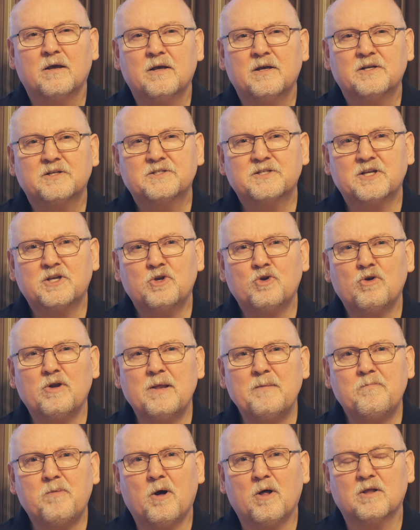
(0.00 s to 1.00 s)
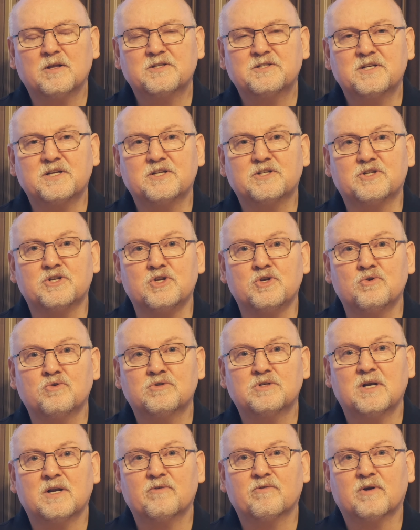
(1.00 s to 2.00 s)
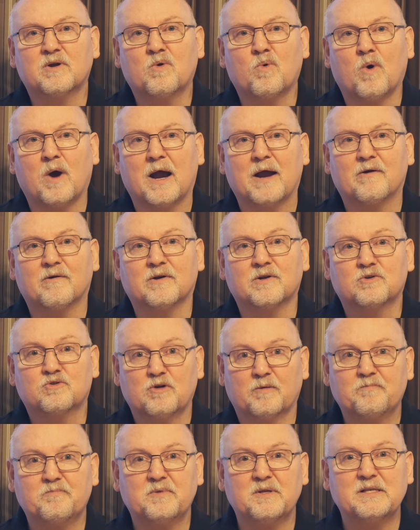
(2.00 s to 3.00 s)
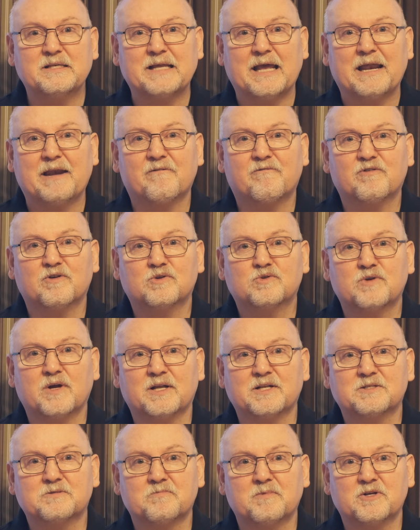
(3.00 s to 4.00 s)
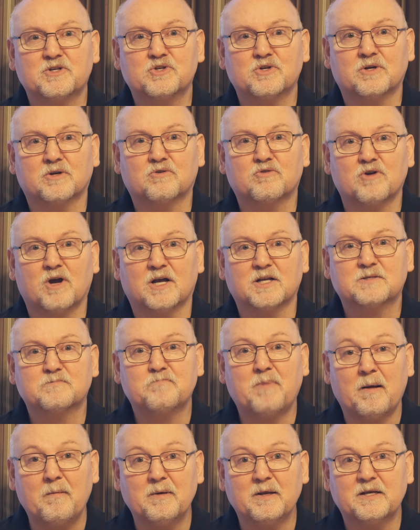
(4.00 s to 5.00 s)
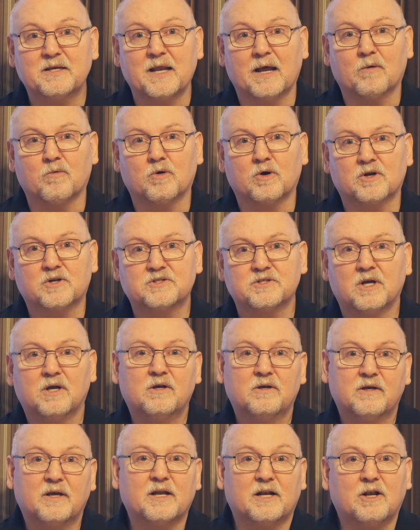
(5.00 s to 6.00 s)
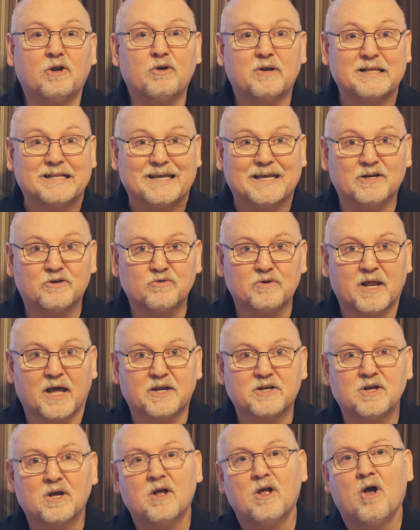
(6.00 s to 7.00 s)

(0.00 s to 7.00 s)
Security policies usually require encrypting data for transmission across public networks, including the internet,